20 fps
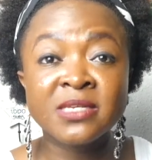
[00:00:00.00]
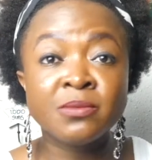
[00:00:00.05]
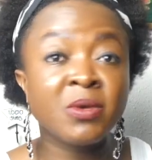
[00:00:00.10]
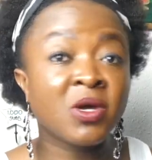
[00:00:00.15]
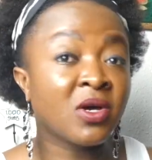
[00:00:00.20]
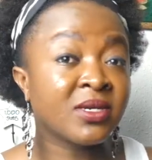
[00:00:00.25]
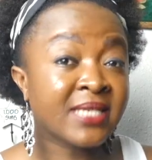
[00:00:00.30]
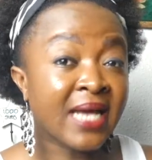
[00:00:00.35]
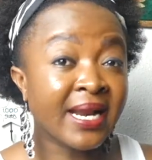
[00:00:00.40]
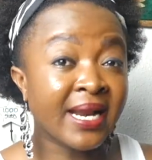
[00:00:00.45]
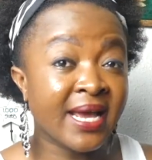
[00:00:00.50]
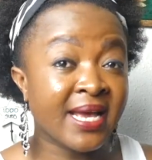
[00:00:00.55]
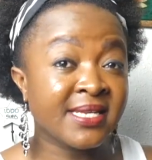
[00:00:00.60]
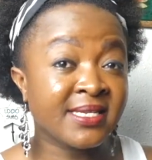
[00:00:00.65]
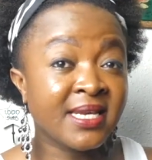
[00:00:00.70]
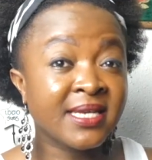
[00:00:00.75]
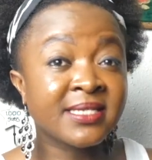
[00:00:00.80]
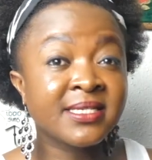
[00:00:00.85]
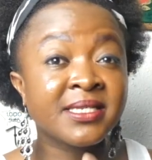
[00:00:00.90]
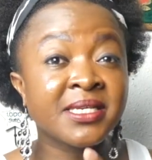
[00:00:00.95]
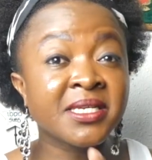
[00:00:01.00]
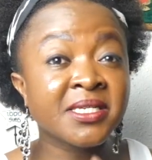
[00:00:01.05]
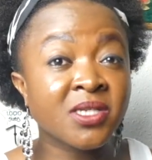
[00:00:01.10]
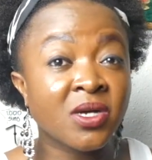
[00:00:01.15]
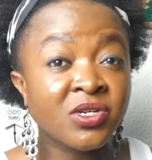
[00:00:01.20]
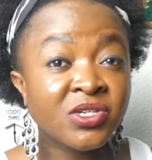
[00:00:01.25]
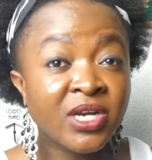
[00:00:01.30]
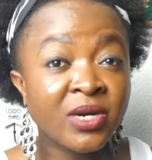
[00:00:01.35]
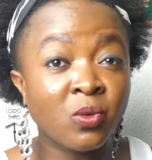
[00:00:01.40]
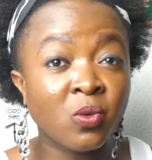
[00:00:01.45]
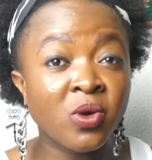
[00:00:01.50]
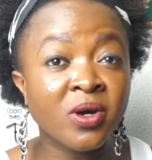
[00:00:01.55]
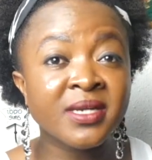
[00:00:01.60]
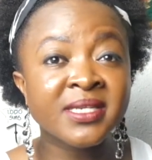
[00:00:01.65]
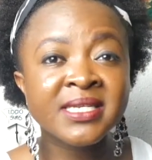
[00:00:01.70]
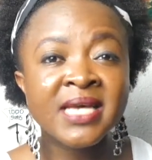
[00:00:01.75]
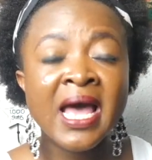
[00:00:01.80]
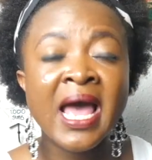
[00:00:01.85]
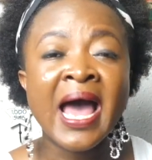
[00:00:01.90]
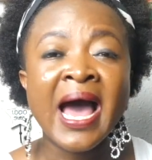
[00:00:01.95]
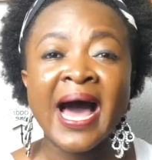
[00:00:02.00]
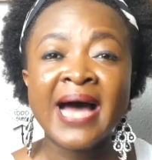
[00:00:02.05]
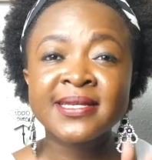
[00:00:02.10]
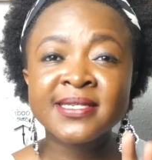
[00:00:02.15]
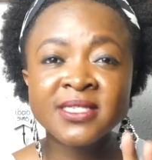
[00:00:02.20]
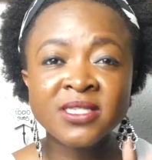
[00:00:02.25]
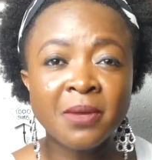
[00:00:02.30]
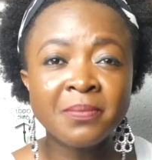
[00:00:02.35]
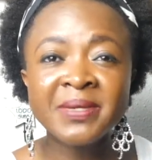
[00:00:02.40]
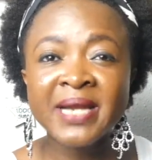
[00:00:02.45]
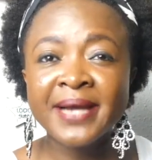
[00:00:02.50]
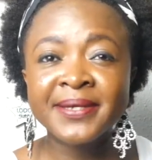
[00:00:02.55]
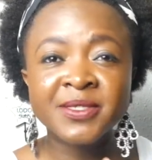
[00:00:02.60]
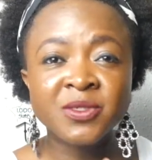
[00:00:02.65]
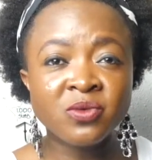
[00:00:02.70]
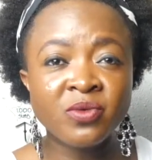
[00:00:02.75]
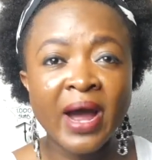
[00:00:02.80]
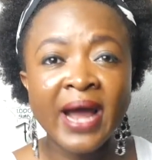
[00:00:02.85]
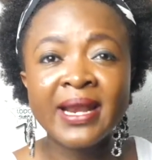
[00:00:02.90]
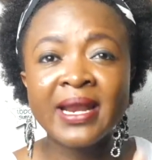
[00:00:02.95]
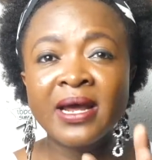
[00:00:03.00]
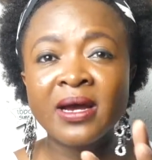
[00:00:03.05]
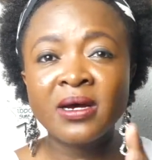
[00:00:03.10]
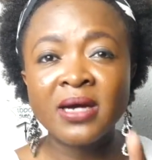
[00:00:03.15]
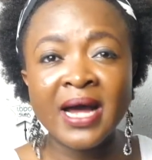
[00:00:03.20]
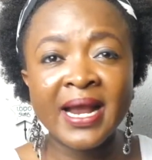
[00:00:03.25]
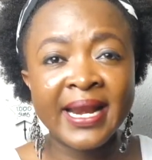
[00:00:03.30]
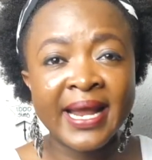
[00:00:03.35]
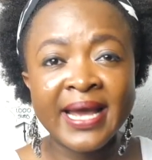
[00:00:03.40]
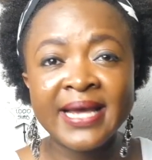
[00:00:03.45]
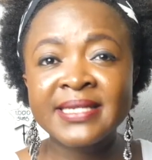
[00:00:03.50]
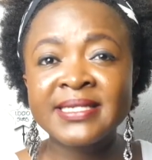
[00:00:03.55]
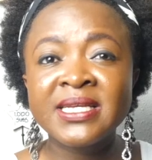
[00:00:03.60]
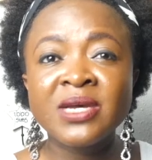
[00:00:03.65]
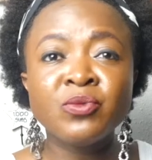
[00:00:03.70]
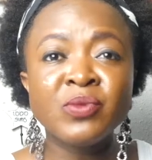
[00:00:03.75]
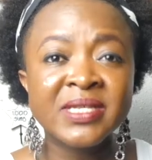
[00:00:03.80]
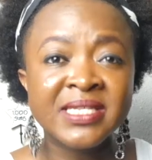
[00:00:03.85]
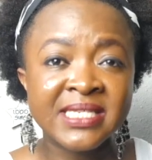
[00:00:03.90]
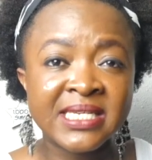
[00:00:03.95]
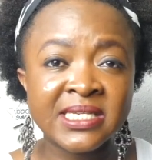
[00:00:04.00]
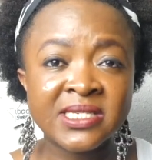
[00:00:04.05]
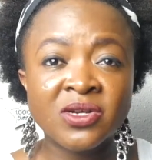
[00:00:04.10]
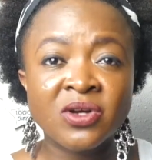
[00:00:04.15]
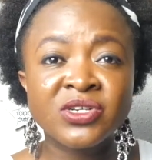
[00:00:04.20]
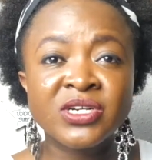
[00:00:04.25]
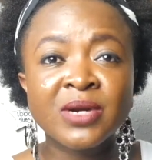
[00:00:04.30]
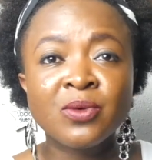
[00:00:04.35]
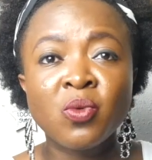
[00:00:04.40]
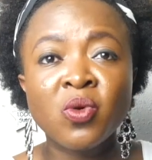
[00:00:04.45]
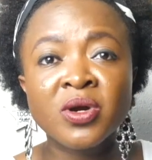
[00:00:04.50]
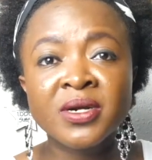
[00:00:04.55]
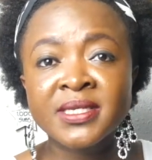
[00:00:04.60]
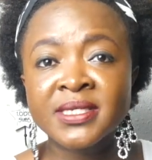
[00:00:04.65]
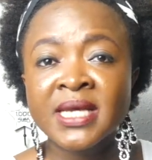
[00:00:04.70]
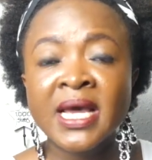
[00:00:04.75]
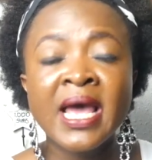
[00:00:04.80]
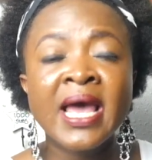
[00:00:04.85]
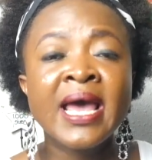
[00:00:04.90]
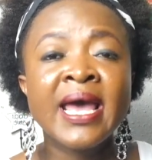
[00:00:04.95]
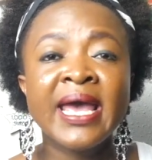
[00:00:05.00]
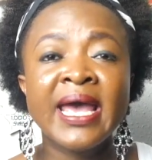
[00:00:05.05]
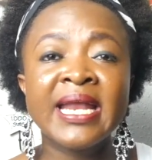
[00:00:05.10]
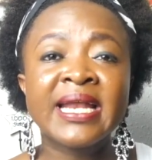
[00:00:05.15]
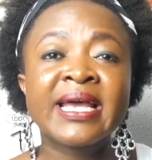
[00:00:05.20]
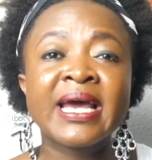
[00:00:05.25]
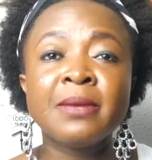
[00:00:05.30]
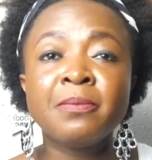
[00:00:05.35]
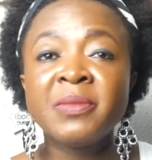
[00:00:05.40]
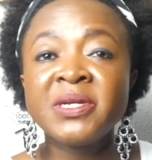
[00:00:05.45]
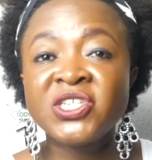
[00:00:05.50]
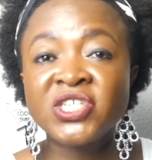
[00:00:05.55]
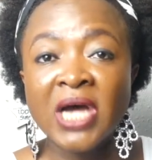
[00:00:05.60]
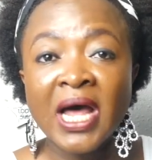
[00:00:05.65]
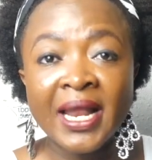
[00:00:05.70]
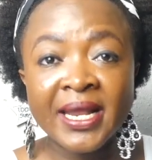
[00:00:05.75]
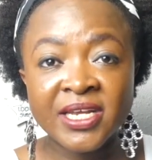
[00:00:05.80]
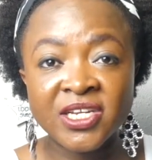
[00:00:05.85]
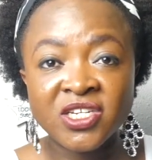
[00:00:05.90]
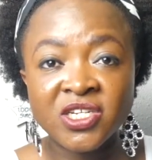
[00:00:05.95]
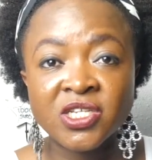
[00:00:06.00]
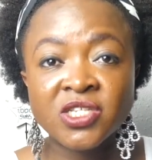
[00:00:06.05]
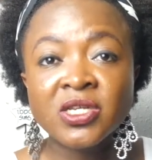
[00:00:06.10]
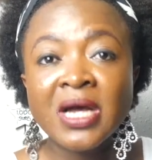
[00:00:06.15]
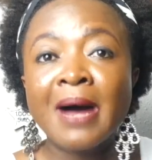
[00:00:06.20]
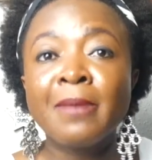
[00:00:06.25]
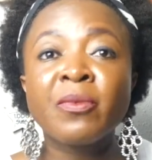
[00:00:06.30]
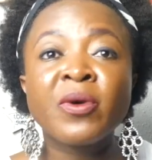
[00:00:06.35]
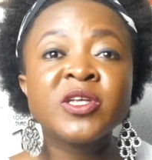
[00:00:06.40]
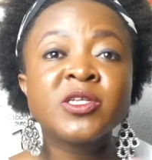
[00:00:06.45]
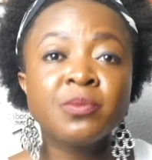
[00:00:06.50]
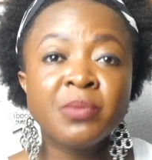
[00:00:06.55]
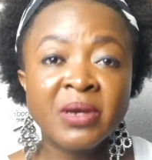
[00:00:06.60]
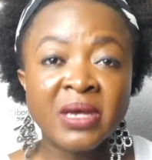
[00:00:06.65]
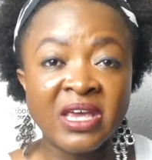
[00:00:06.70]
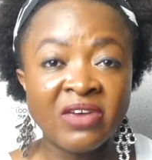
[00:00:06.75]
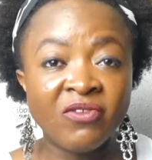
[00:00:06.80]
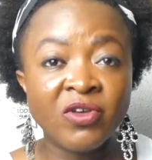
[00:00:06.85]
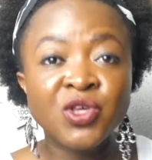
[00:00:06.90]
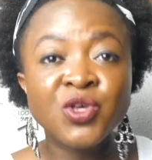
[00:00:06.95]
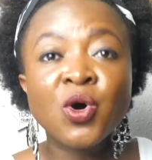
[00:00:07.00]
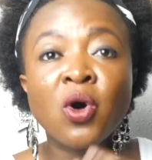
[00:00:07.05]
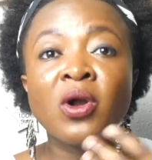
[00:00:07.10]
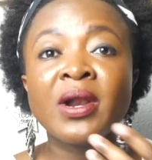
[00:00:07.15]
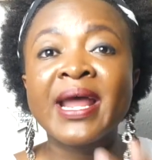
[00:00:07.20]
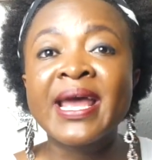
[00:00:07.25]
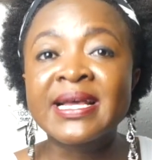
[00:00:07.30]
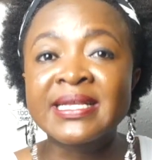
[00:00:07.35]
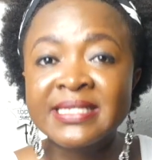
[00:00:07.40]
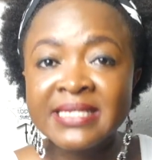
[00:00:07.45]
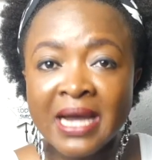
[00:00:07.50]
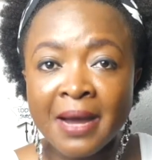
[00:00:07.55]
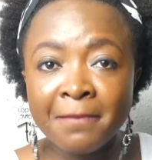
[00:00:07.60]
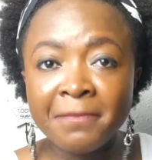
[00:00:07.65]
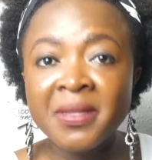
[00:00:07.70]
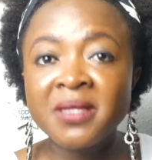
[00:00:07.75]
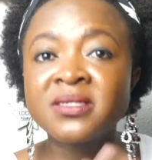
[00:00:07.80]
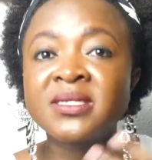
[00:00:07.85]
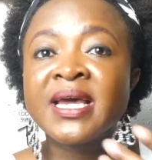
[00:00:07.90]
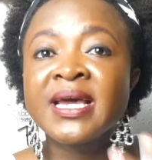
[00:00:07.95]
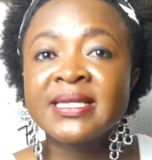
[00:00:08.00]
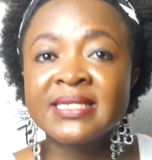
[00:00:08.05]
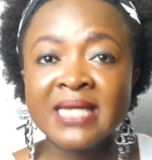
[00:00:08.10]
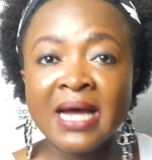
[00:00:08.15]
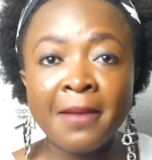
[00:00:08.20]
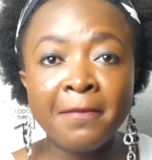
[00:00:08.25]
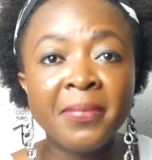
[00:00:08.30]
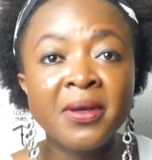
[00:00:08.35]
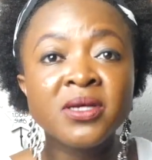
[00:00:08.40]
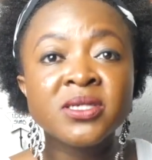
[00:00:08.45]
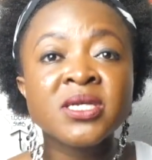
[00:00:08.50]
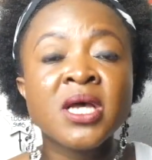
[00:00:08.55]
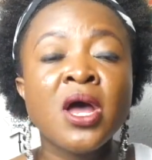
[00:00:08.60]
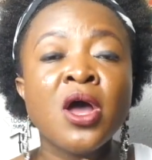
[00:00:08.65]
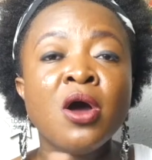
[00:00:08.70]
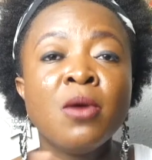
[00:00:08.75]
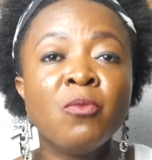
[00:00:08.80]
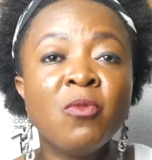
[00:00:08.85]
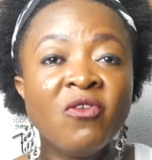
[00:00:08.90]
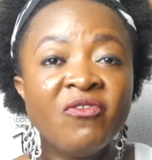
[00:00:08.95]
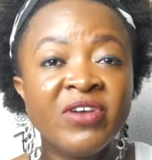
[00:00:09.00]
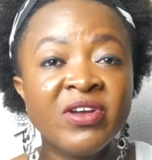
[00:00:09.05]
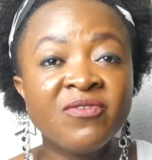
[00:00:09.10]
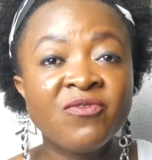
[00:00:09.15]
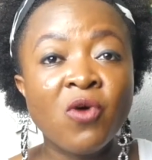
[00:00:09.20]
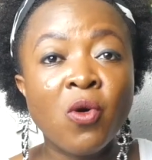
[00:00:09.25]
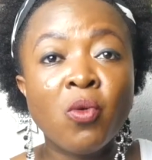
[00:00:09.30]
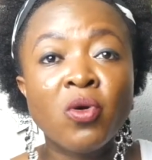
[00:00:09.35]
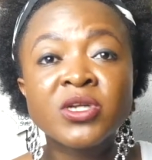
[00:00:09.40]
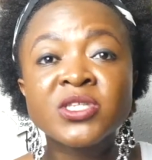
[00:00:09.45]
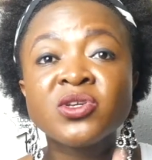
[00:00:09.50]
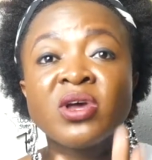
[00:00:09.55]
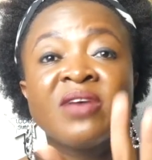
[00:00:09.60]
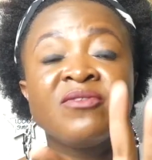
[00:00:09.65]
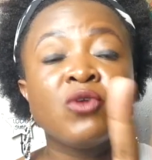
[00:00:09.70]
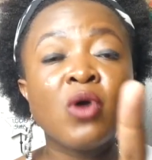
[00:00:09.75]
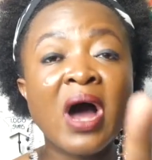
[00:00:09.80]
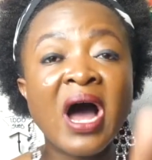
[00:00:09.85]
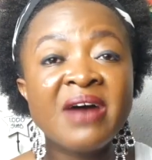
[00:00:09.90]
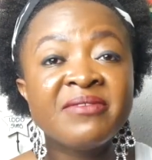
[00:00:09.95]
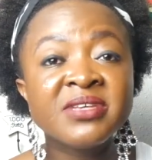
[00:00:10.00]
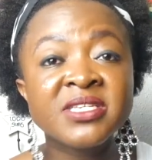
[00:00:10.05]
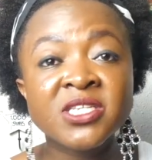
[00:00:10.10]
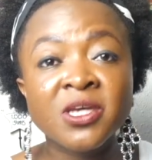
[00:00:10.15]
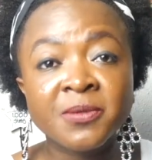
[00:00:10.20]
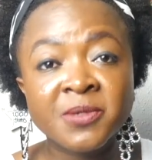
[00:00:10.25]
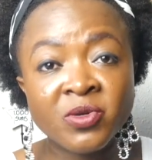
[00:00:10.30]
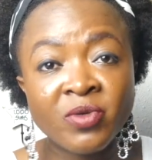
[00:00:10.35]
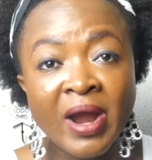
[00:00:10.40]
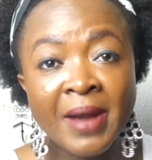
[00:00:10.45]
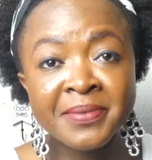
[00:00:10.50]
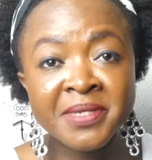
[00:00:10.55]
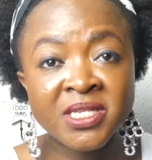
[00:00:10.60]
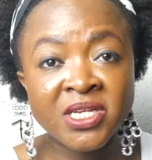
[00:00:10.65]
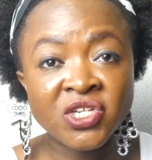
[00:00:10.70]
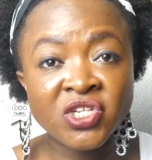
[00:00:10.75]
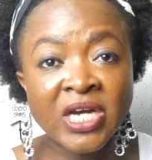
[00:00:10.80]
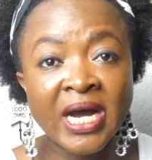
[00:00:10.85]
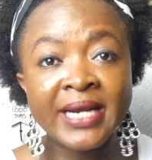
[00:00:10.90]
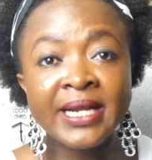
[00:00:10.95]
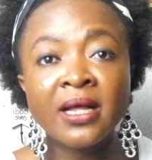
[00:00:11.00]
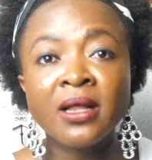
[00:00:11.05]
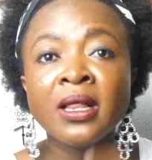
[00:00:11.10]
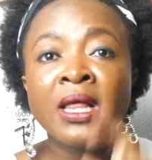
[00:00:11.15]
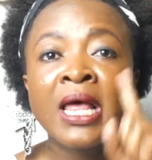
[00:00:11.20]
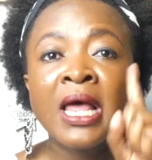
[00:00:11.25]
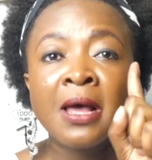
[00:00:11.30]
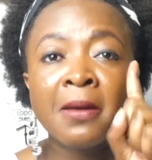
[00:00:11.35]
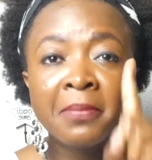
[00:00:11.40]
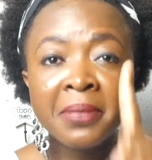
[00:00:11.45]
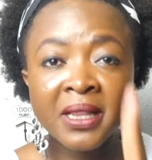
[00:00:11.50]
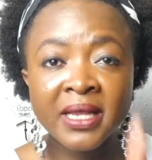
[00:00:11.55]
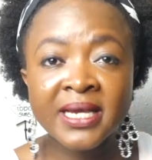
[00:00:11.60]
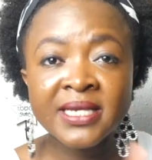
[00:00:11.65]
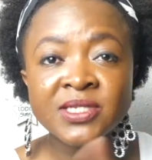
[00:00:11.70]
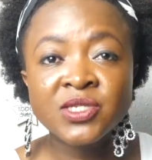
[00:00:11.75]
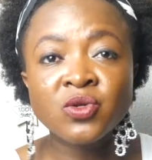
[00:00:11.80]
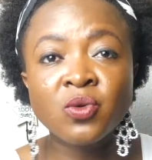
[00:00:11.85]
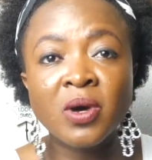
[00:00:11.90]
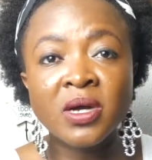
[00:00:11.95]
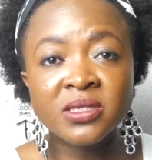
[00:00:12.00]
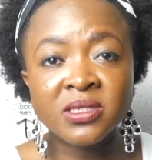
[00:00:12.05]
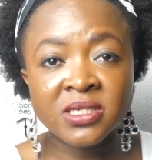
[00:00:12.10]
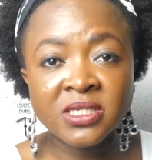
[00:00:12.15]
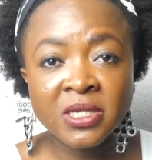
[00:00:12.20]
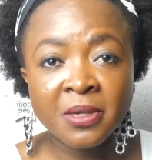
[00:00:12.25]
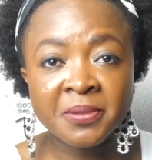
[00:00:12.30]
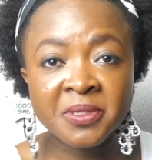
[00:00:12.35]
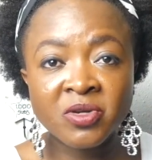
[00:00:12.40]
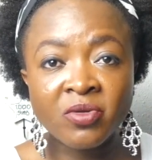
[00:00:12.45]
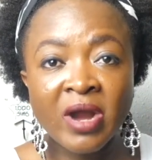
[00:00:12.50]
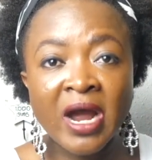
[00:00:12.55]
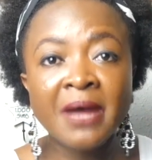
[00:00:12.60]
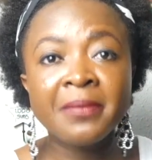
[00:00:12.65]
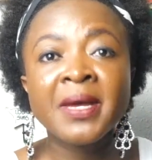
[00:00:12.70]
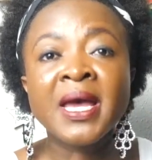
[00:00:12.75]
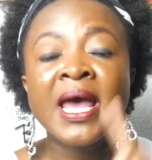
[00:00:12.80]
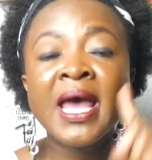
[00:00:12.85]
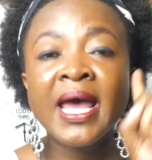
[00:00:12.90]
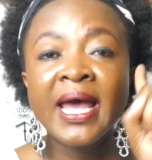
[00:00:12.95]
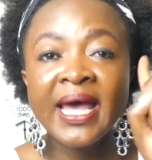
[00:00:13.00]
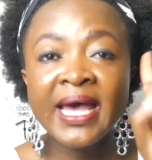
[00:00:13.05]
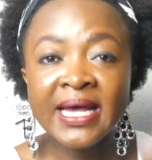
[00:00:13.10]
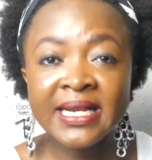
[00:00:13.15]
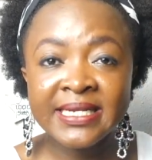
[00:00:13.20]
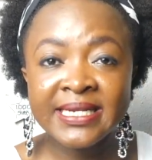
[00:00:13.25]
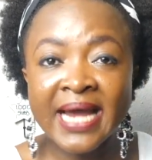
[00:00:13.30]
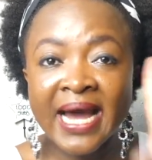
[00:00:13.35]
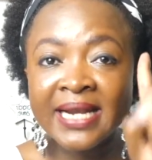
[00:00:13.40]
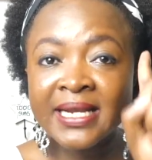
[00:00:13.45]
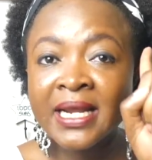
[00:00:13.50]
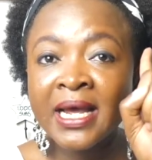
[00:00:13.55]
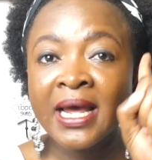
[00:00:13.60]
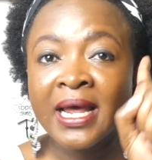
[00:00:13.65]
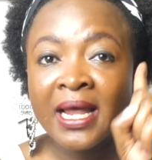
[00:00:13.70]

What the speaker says: Because that essay is 600 words, and sometimes to write an essay with 600 words, it can be challenging. So I'm going to be giving you all examples moving forward. So if you haven't subscribed to the channel, please do well to subscribe. Hit that